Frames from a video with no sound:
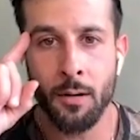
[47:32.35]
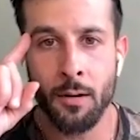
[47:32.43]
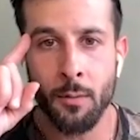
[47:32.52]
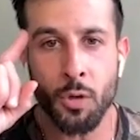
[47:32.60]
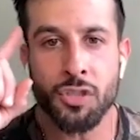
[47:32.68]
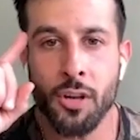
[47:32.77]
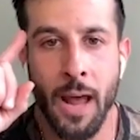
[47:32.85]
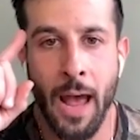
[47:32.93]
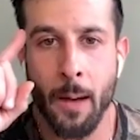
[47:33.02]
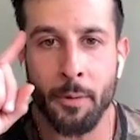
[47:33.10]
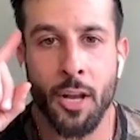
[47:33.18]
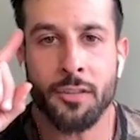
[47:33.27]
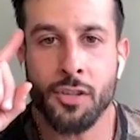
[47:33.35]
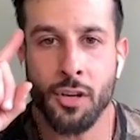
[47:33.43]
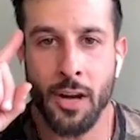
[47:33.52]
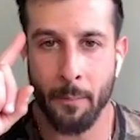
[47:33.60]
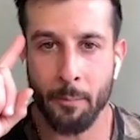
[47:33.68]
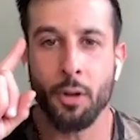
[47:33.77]
What's going to happen? Nothing's going
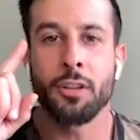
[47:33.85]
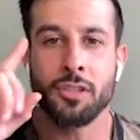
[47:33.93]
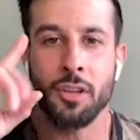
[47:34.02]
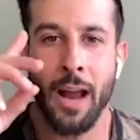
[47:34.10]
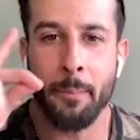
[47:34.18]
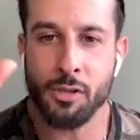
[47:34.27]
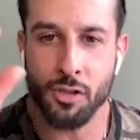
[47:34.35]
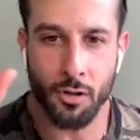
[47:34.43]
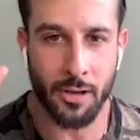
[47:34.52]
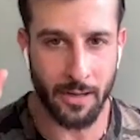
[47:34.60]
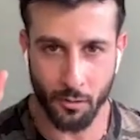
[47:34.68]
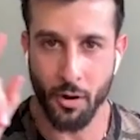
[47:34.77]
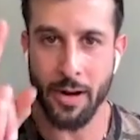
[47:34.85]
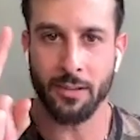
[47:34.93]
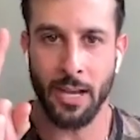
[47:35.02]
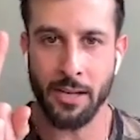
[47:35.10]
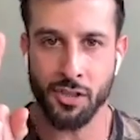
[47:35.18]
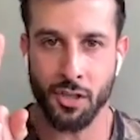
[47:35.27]
to happen. The only thing's going to happen is you're going to get create
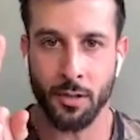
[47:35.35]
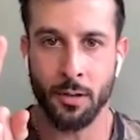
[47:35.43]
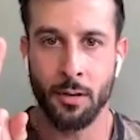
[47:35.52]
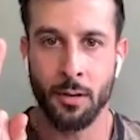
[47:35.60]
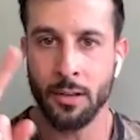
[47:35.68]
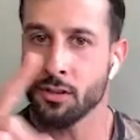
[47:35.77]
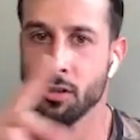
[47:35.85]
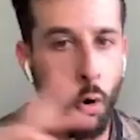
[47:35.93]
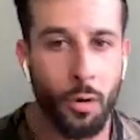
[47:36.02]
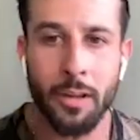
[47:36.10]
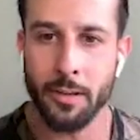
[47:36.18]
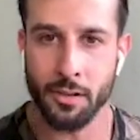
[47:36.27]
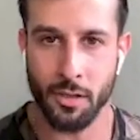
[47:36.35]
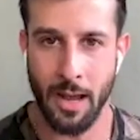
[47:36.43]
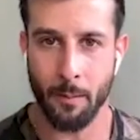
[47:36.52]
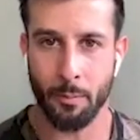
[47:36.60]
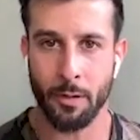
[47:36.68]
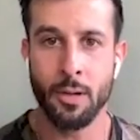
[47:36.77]
attention. It's the only thing that's gonna
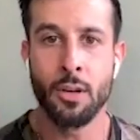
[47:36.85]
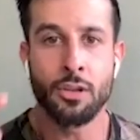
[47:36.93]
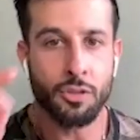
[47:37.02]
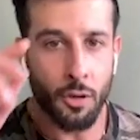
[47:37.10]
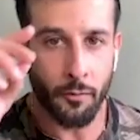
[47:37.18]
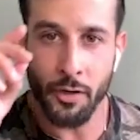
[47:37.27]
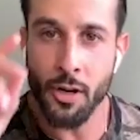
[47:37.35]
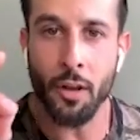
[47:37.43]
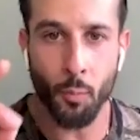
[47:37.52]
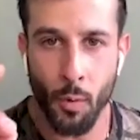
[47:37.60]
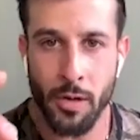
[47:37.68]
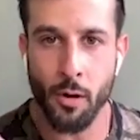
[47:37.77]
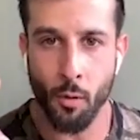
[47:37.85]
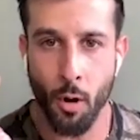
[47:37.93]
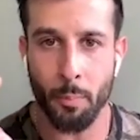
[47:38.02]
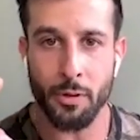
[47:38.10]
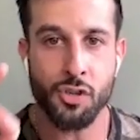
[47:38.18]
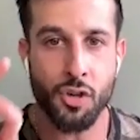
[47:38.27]
happen. So if another window
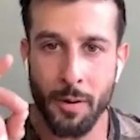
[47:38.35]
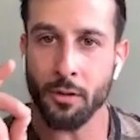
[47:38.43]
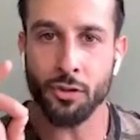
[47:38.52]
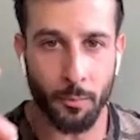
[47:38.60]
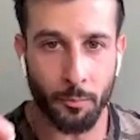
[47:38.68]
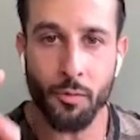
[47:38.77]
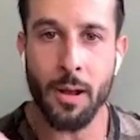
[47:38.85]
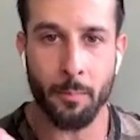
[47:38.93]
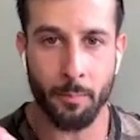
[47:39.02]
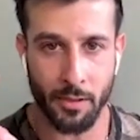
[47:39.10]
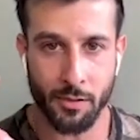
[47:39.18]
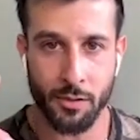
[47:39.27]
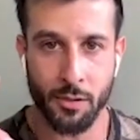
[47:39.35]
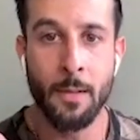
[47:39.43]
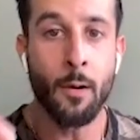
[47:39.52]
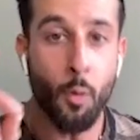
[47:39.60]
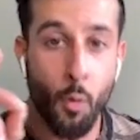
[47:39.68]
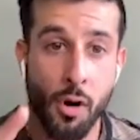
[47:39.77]
opens, you better jump through that bitch.
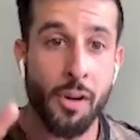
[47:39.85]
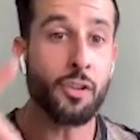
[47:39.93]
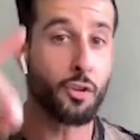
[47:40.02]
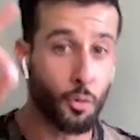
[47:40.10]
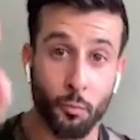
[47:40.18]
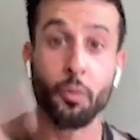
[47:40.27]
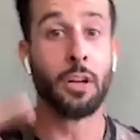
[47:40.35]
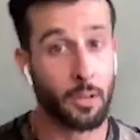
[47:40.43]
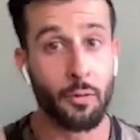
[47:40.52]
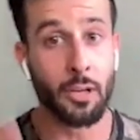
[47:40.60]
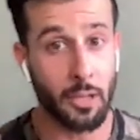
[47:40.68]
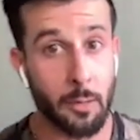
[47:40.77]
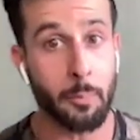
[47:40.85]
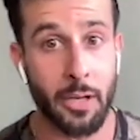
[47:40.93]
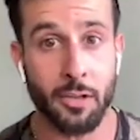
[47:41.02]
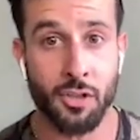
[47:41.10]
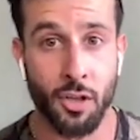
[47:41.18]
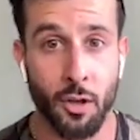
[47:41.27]
Or you're really, really a
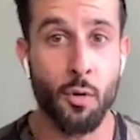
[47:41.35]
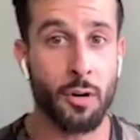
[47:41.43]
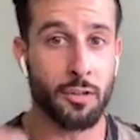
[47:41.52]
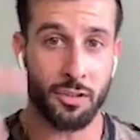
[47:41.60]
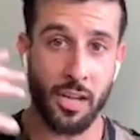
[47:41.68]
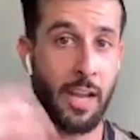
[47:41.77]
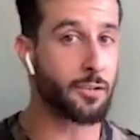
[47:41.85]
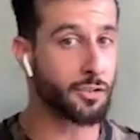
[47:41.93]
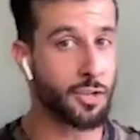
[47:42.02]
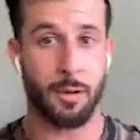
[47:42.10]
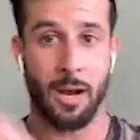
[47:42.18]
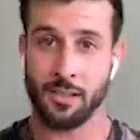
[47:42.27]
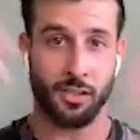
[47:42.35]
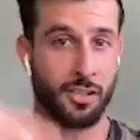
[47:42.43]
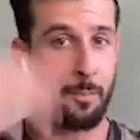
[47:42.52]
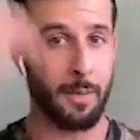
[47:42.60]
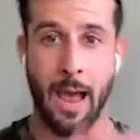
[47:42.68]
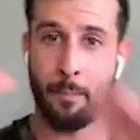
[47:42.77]
bitch. Like you understand your subconscious,
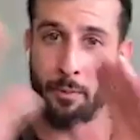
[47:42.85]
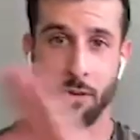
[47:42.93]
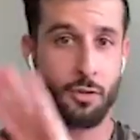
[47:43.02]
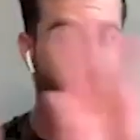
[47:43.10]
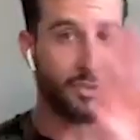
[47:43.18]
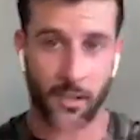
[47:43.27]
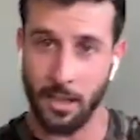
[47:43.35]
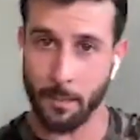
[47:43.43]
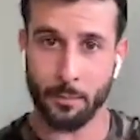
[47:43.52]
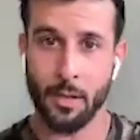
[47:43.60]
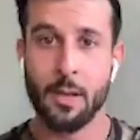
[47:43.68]
something happened, you slipped. Yeah, yeah, yeah.